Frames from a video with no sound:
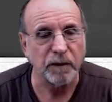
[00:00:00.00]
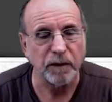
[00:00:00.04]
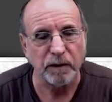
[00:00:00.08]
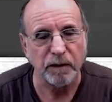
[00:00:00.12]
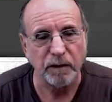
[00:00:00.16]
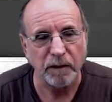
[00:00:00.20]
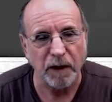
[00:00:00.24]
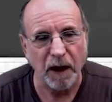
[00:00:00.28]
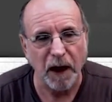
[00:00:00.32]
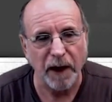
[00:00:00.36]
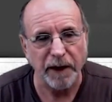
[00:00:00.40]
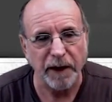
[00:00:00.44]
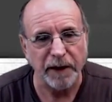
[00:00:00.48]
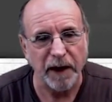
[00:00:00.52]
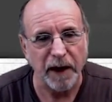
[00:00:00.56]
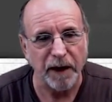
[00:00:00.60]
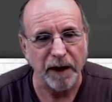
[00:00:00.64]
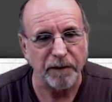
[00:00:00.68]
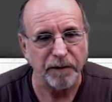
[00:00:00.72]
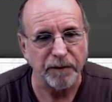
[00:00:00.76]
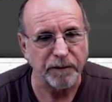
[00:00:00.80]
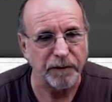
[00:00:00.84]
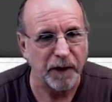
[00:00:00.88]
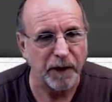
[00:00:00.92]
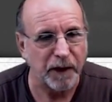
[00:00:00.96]

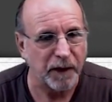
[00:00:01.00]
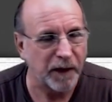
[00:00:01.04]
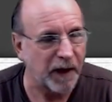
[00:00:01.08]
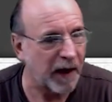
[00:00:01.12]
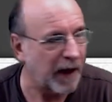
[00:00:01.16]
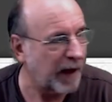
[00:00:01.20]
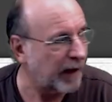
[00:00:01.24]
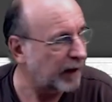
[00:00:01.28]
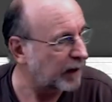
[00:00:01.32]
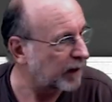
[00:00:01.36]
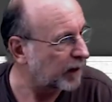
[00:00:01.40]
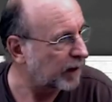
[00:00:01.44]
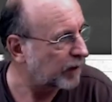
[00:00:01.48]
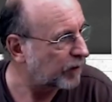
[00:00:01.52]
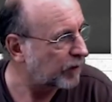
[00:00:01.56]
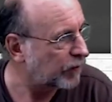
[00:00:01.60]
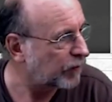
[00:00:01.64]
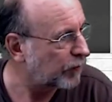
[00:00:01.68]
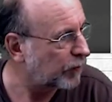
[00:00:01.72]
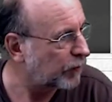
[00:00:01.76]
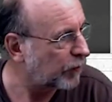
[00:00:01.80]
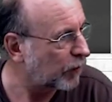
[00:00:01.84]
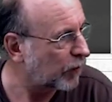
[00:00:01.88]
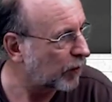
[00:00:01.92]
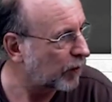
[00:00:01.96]
INAV uh, candidates
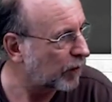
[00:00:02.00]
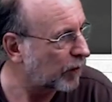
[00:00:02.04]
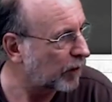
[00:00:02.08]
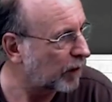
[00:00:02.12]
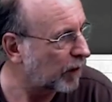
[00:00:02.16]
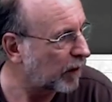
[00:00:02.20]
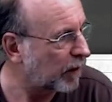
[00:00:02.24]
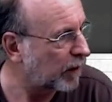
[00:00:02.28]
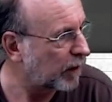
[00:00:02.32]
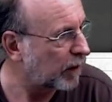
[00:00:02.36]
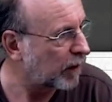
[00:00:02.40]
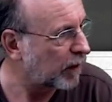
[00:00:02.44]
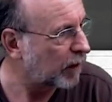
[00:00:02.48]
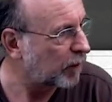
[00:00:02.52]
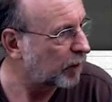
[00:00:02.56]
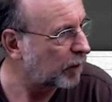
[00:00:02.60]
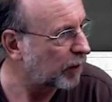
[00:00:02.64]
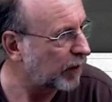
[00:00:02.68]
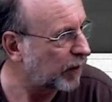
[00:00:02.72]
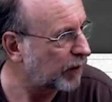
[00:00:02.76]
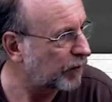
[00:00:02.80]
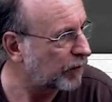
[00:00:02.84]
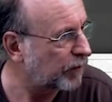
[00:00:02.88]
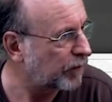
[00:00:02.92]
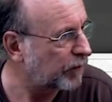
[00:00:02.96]
for uh,
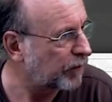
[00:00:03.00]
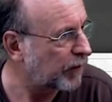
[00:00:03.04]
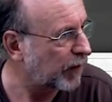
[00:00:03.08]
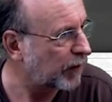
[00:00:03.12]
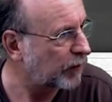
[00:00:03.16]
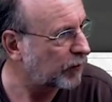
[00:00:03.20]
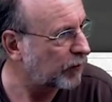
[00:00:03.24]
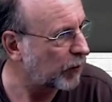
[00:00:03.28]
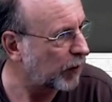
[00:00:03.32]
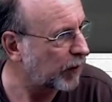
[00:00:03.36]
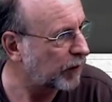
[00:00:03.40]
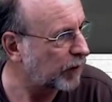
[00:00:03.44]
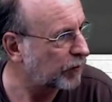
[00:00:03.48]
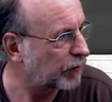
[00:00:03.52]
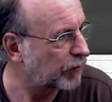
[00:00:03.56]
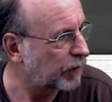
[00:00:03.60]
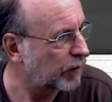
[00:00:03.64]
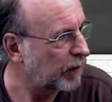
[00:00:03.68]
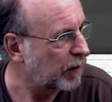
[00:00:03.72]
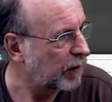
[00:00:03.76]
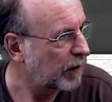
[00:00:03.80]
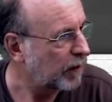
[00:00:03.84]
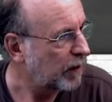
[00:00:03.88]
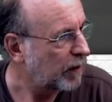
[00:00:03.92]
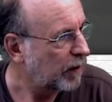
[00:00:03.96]
airplanes and fixed wings.
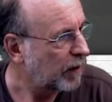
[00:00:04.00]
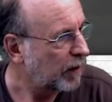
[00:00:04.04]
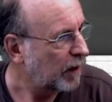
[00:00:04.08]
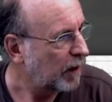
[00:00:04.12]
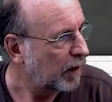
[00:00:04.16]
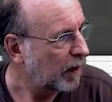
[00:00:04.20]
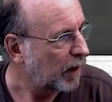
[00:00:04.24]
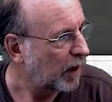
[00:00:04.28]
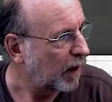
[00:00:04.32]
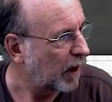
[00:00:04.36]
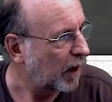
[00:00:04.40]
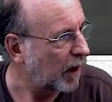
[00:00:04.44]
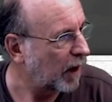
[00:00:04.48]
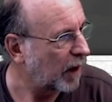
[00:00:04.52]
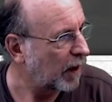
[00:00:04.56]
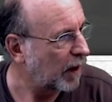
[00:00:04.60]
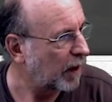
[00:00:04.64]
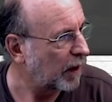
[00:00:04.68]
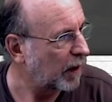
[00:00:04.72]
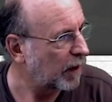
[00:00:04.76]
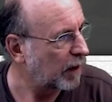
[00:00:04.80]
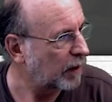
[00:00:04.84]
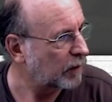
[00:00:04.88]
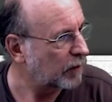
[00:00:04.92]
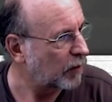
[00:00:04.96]

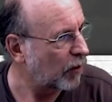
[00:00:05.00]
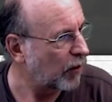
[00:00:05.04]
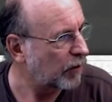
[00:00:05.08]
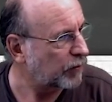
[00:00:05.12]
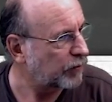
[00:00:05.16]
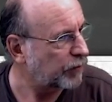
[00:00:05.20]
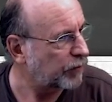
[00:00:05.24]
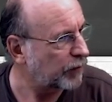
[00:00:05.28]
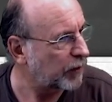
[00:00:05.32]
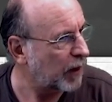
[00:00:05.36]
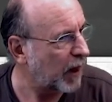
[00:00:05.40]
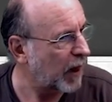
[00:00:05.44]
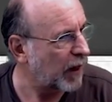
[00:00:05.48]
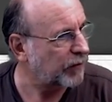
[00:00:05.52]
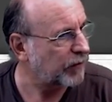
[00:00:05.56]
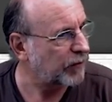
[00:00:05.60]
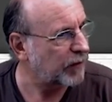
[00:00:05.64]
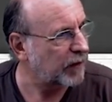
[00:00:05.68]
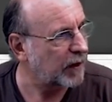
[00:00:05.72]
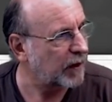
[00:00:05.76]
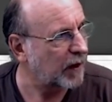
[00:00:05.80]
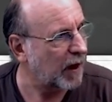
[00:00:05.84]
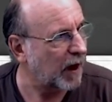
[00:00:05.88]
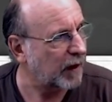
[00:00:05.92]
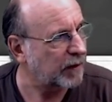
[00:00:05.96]
Uh, launch
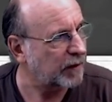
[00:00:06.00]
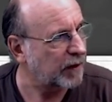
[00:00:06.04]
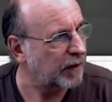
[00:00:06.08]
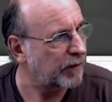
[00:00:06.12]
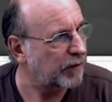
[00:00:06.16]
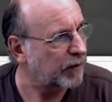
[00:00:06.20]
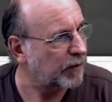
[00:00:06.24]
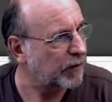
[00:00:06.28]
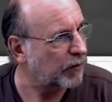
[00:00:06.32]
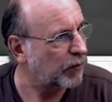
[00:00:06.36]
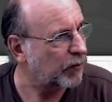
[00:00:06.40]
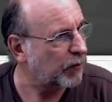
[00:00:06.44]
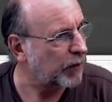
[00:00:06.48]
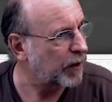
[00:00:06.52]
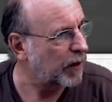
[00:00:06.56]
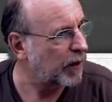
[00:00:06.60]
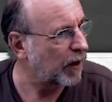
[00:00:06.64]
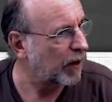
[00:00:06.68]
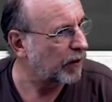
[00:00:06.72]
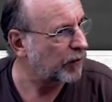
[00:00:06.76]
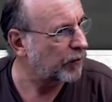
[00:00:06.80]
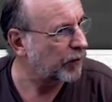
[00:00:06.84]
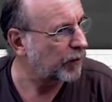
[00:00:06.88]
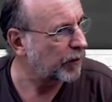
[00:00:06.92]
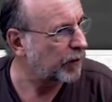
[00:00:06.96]
velocity, I leave it
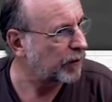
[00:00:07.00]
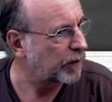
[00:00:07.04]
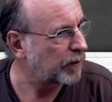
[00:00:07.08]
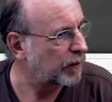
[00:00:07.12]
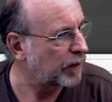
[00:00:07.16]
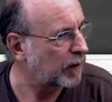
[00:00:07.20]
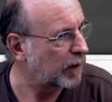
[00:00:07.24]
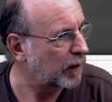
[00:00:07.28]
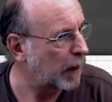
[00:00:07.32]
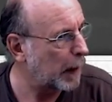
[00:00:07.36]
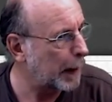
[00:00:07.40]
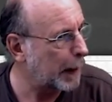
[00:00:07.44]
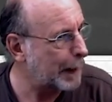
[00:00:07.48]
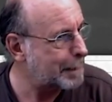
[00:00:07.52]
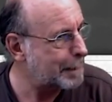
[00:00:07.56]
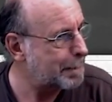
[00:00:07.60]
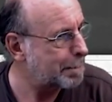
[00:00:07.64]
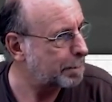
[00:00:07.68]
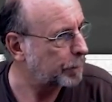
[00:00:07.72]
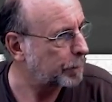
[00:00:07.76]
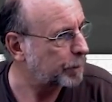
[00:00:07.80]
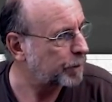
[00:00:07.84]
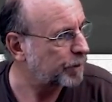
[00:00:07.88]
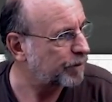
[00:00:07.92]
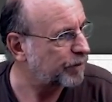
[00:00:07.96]
300. Uh, um,
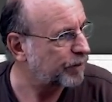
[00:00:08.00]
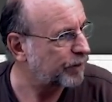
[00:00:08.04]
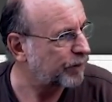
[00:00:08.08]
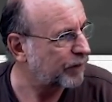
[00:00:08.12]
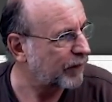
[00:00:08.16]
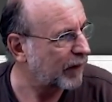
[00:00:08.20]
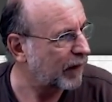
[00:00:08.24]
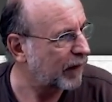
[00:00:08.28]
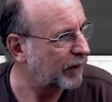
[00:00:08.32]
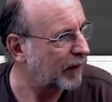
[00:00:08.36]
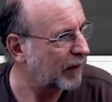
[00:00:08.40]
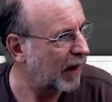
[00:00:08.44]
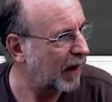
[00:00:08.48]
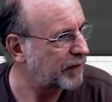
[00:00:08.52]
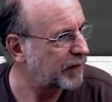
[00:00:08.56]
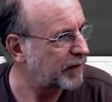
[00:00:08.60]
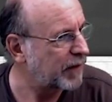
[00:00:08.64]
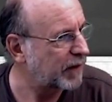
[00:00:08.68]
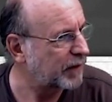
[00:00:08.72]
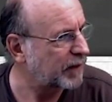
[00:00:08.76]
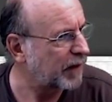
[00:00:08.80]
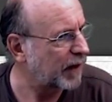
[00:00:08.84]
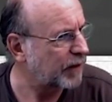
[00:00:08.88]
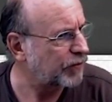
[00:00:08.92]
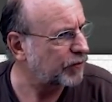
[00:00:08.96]
I
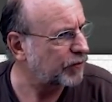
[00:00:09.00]
think that's